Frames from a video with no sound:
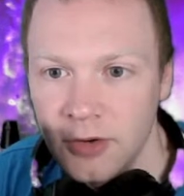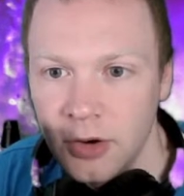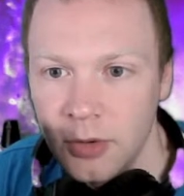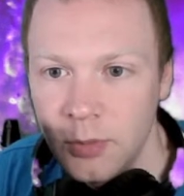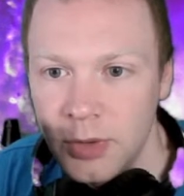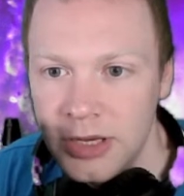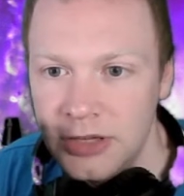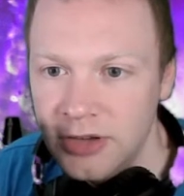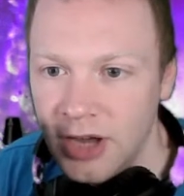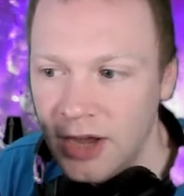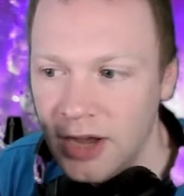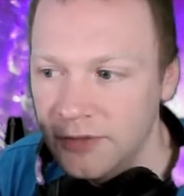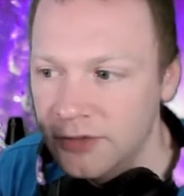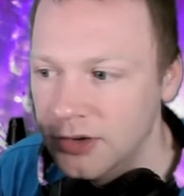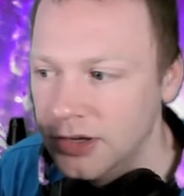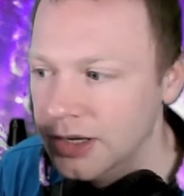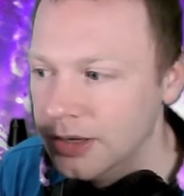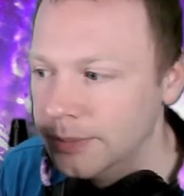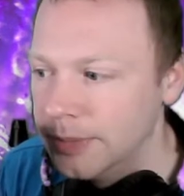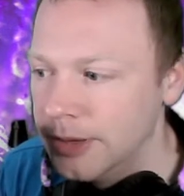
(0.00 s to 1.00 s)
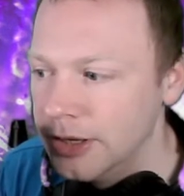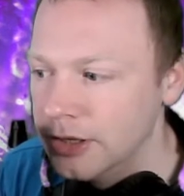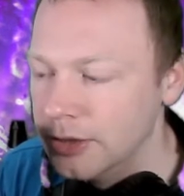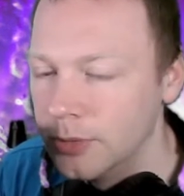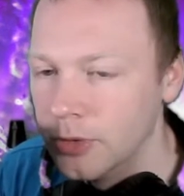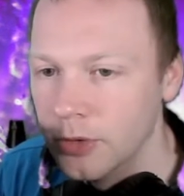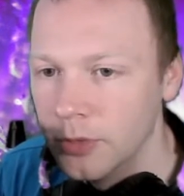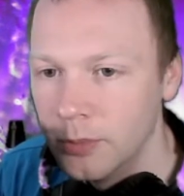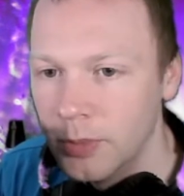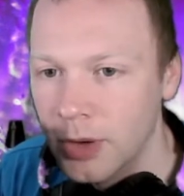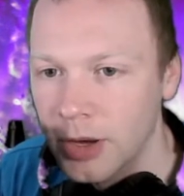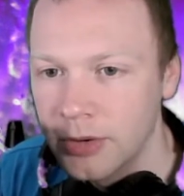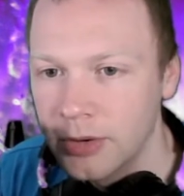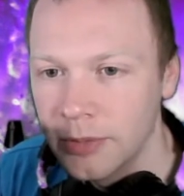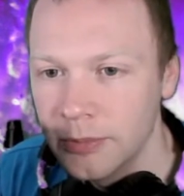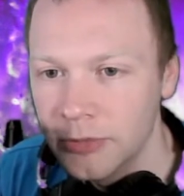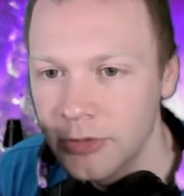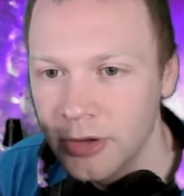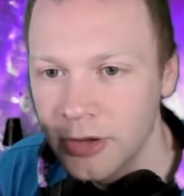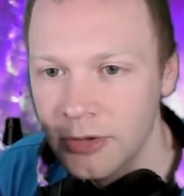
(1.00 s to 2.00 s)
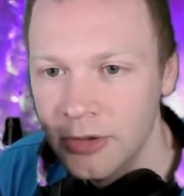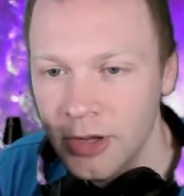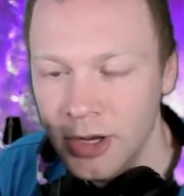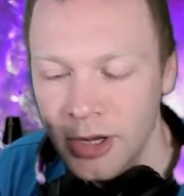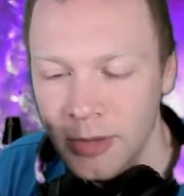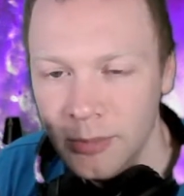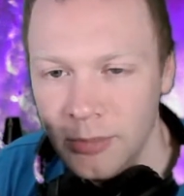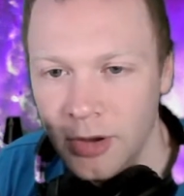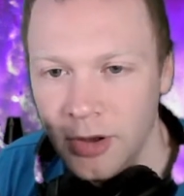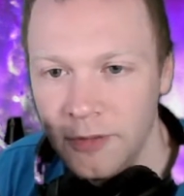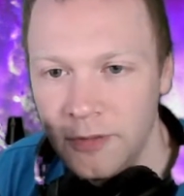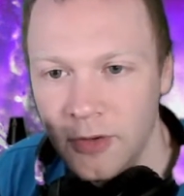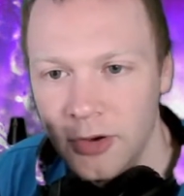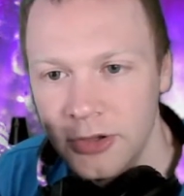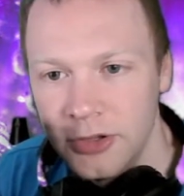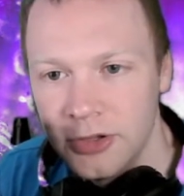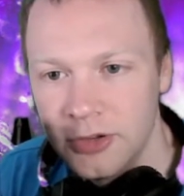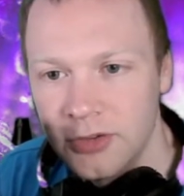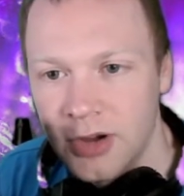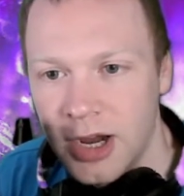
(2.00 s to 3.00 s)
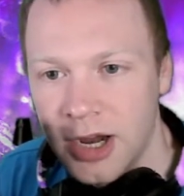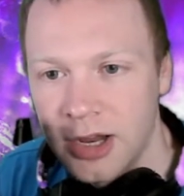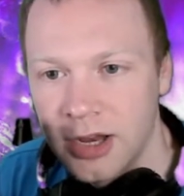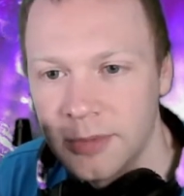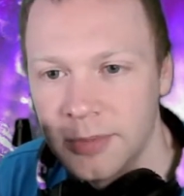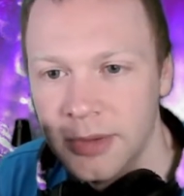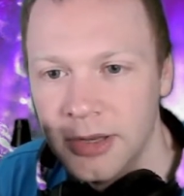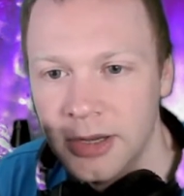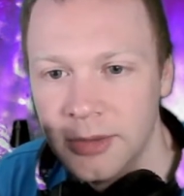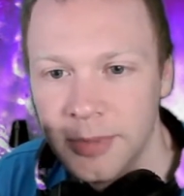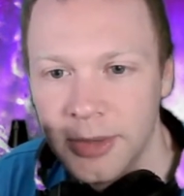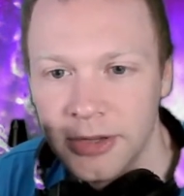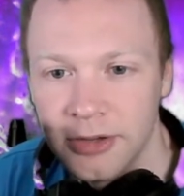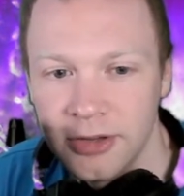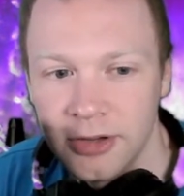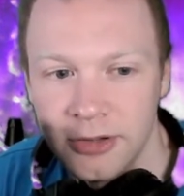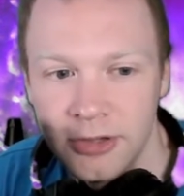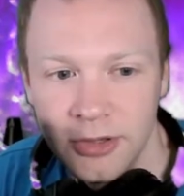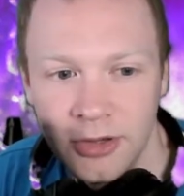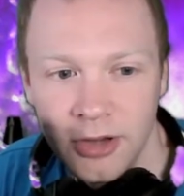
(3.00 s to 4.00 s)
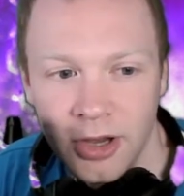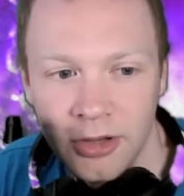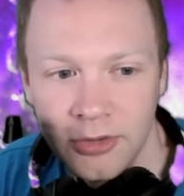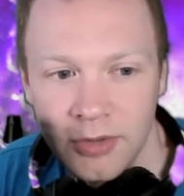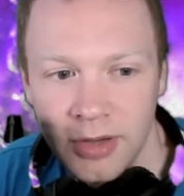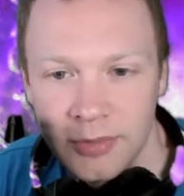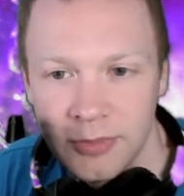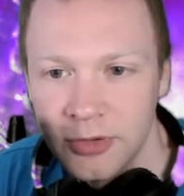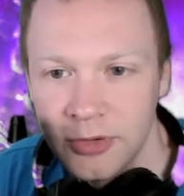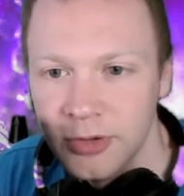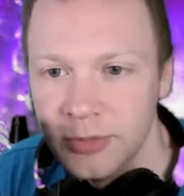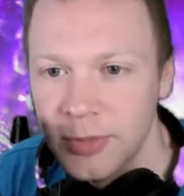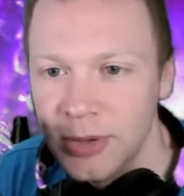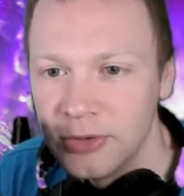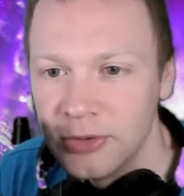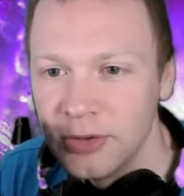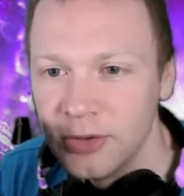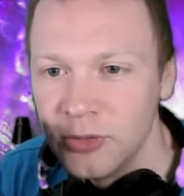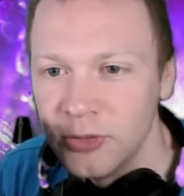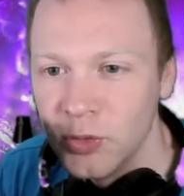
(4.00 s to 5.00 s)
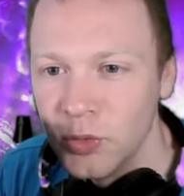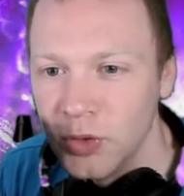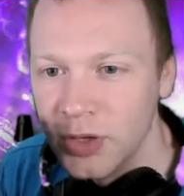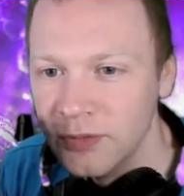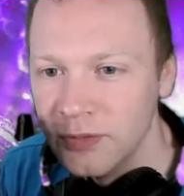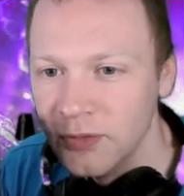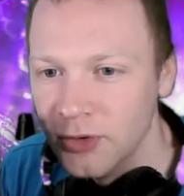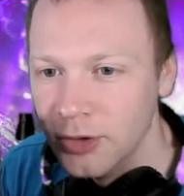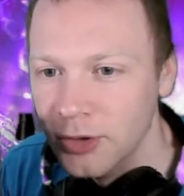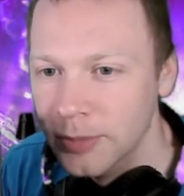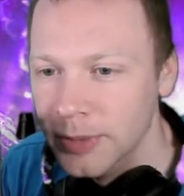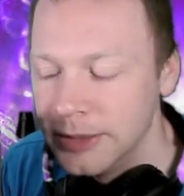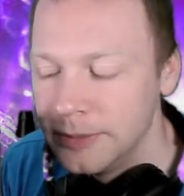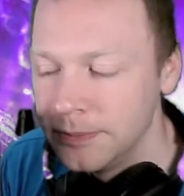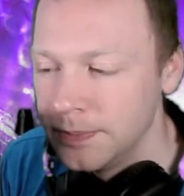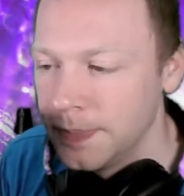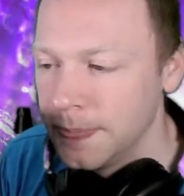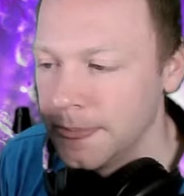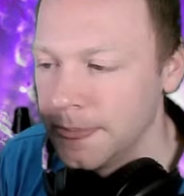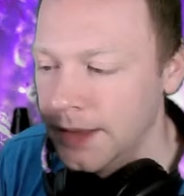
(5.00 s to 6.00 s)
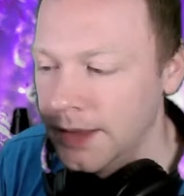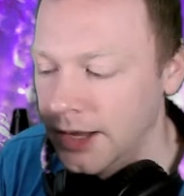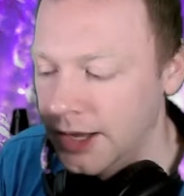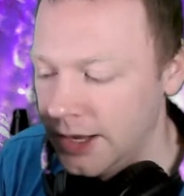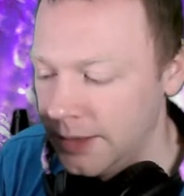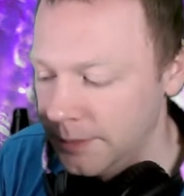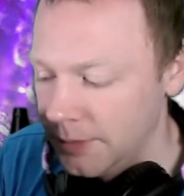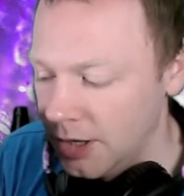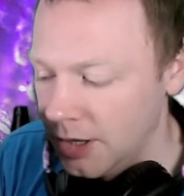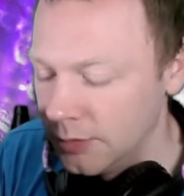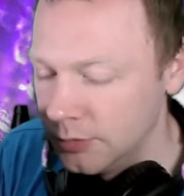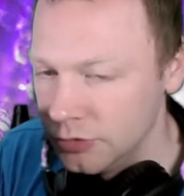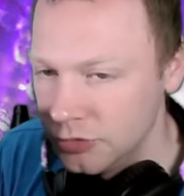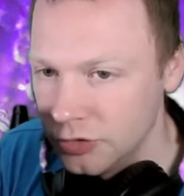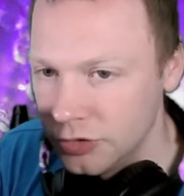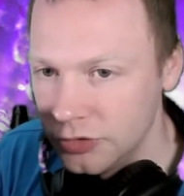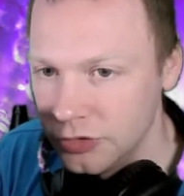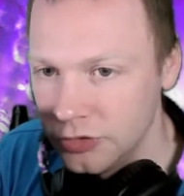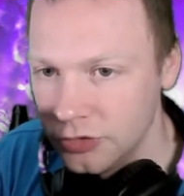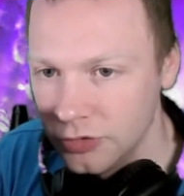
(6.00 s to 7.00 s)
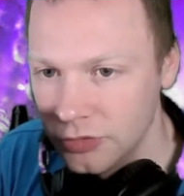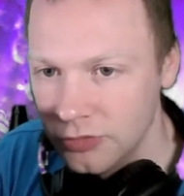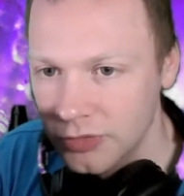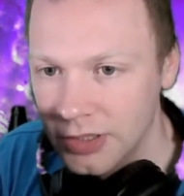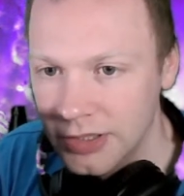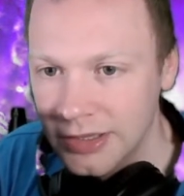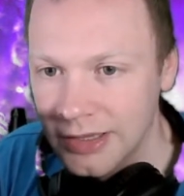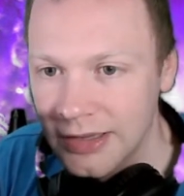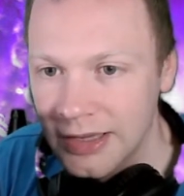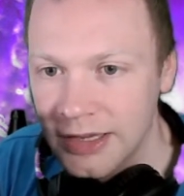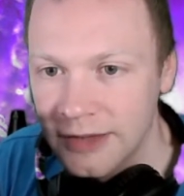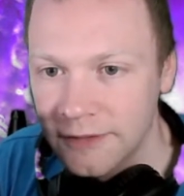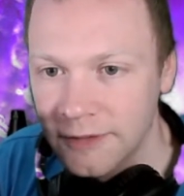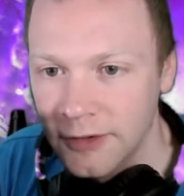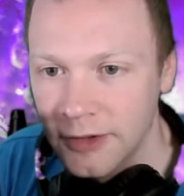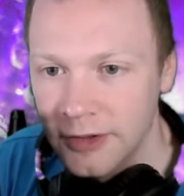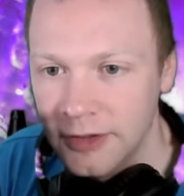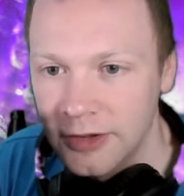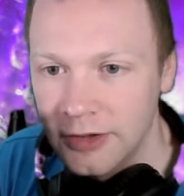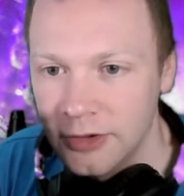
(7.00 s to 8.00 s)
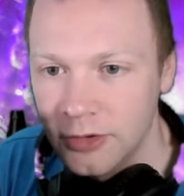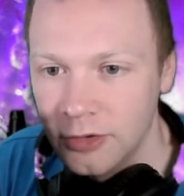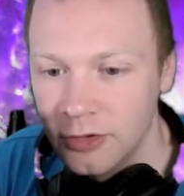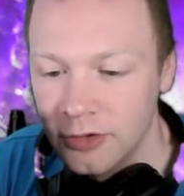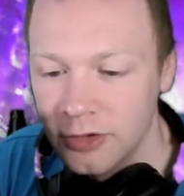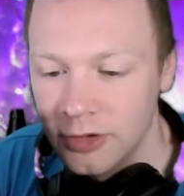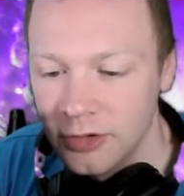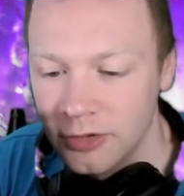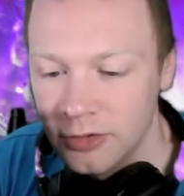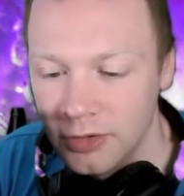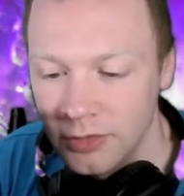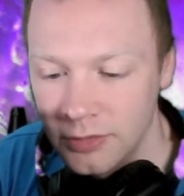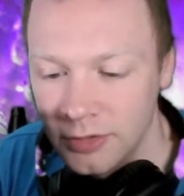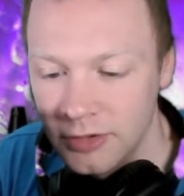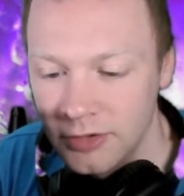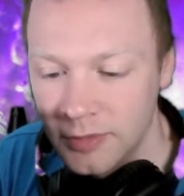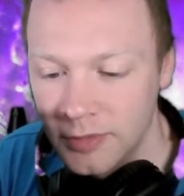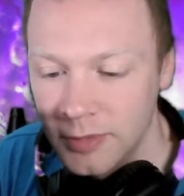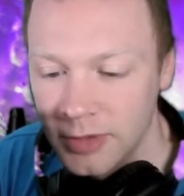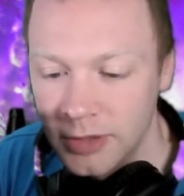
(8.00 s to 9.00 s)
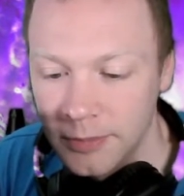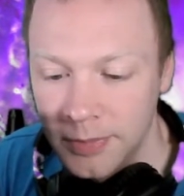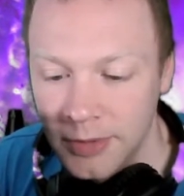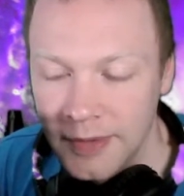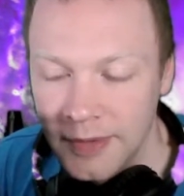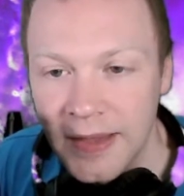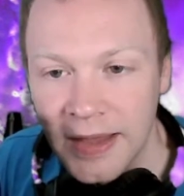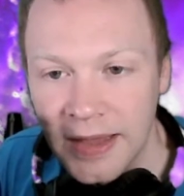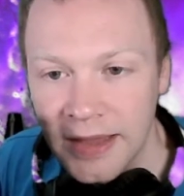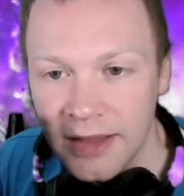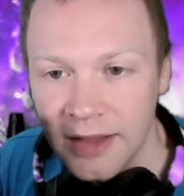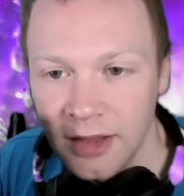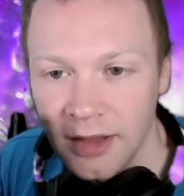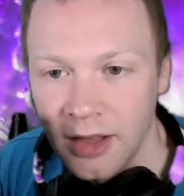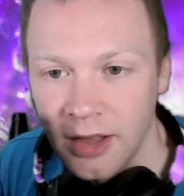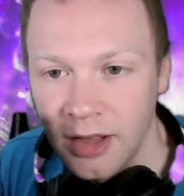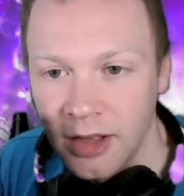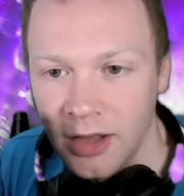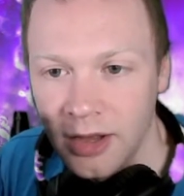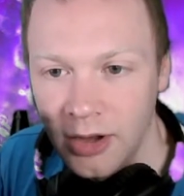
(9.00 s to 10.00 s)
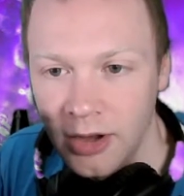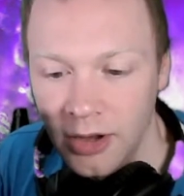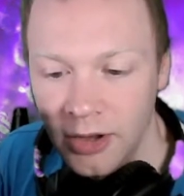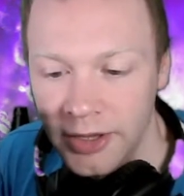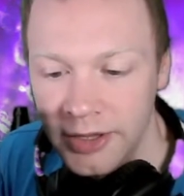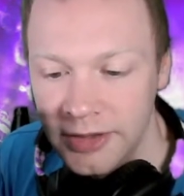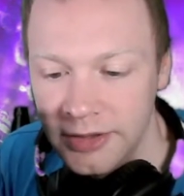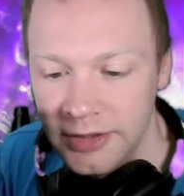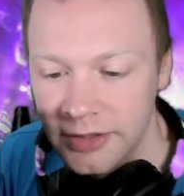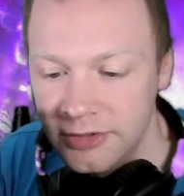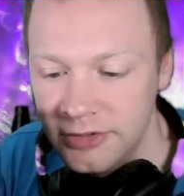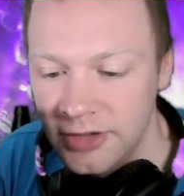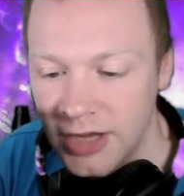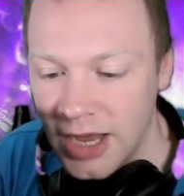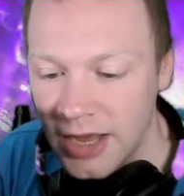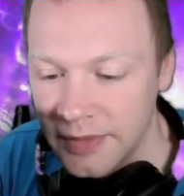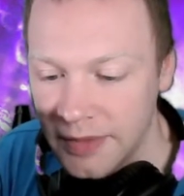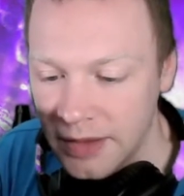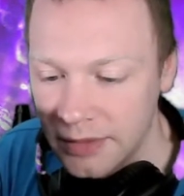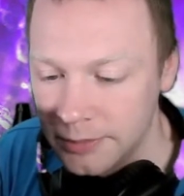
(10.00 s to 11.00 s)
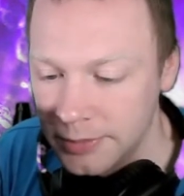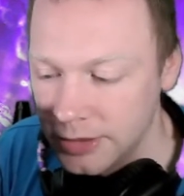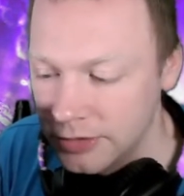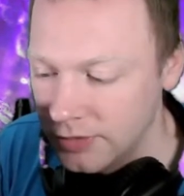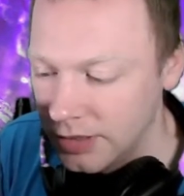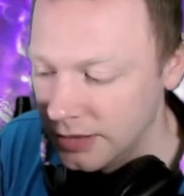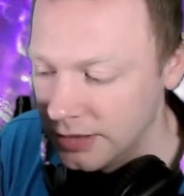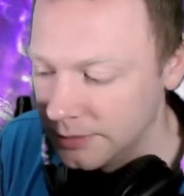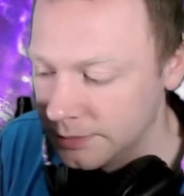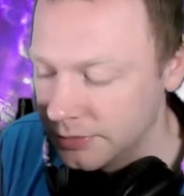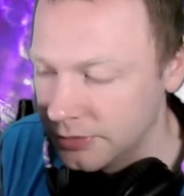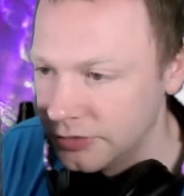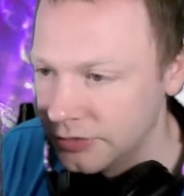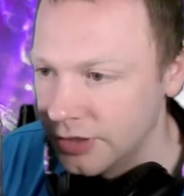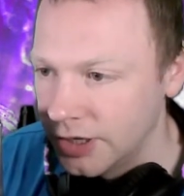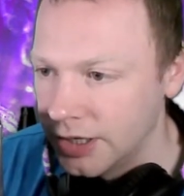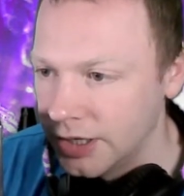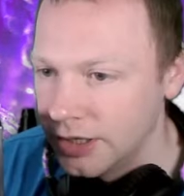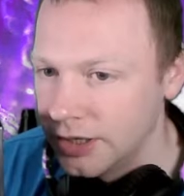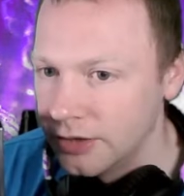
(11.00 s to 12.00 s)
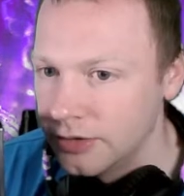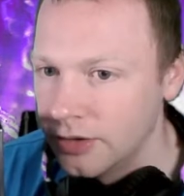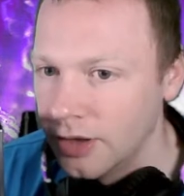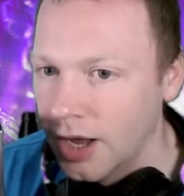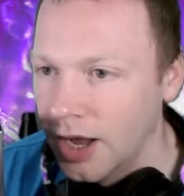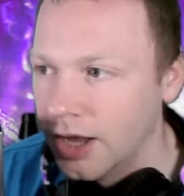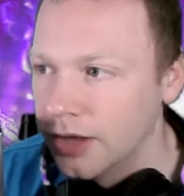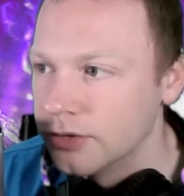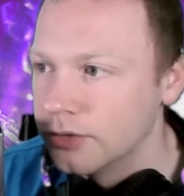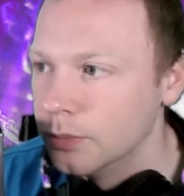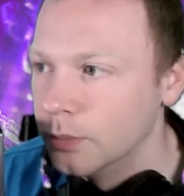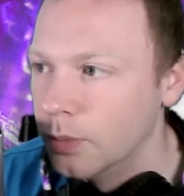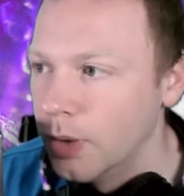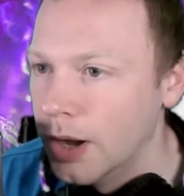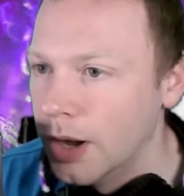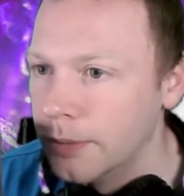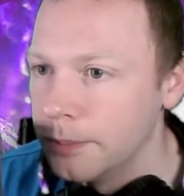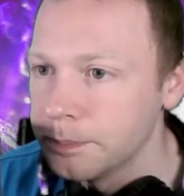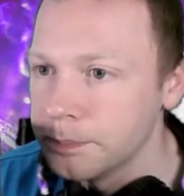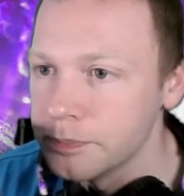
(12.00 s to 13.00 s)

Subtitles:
a wee chat for a little bit, you're more than welcome to. My voice is cracking up a little bit, so you guys will have to do most of the talking for me. I will join you shortly. The link for Discord is in the description. Someone could put a link in the chat. That would be greatly appreciated as well.